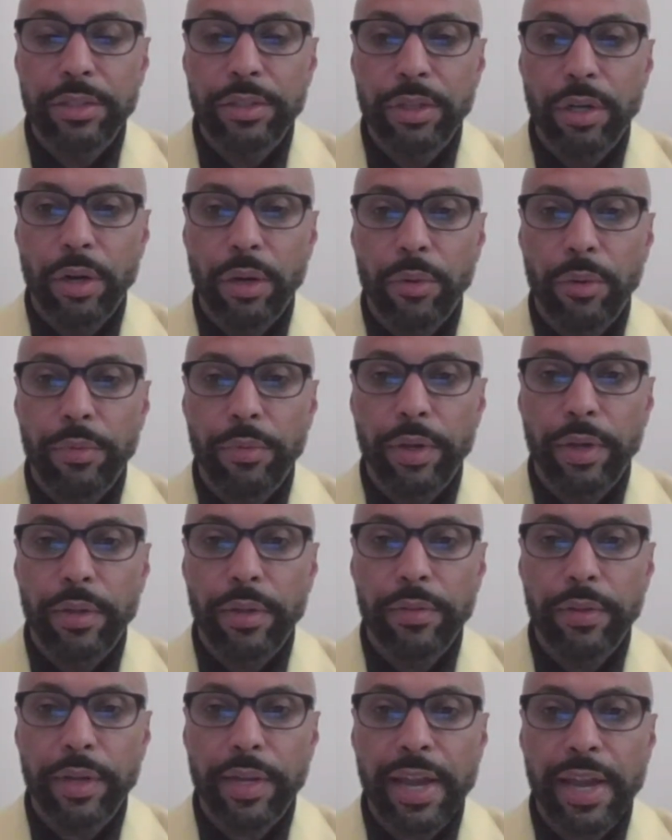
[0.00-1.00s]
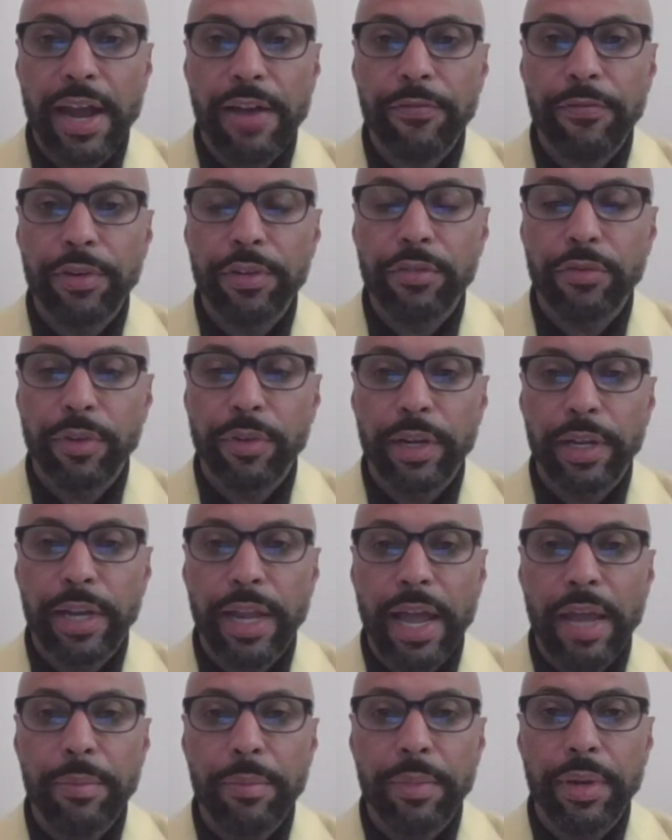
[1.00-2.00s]
The conference
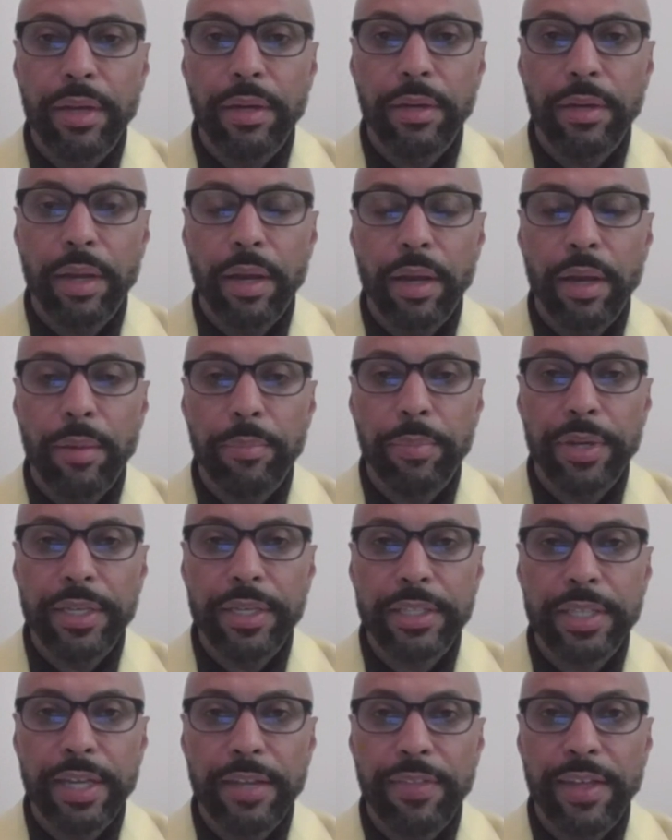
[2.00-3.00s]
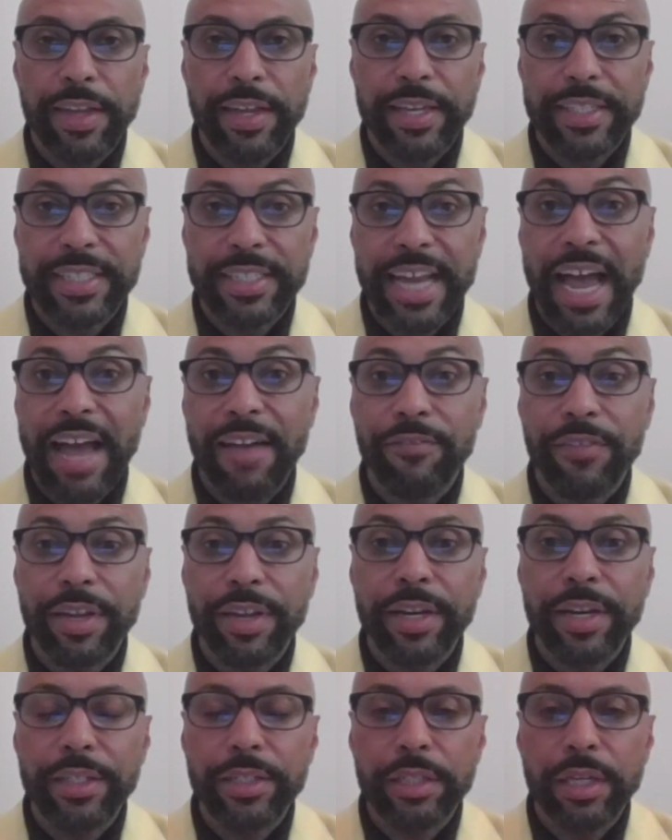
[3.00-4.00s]
realignment piece, I think, is not
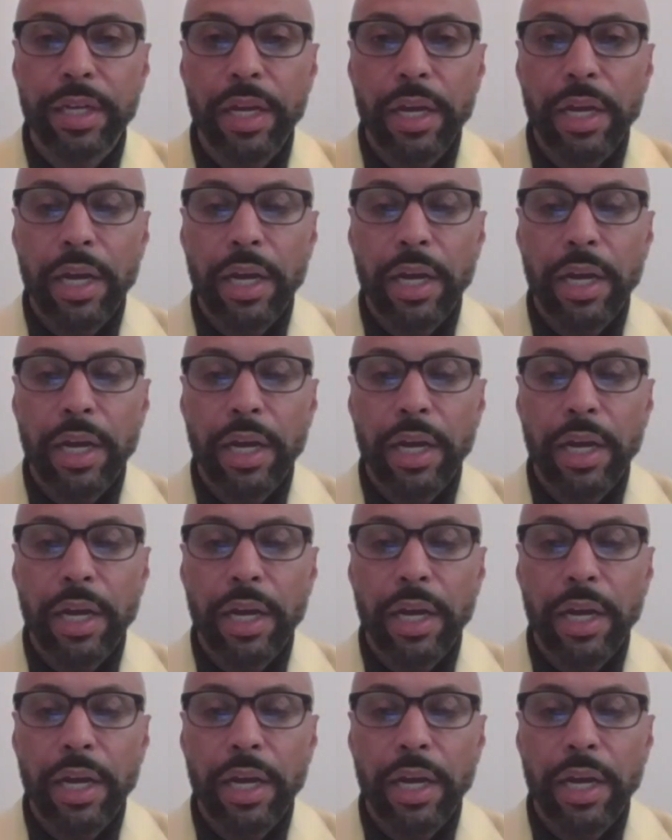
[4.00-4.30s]
finished.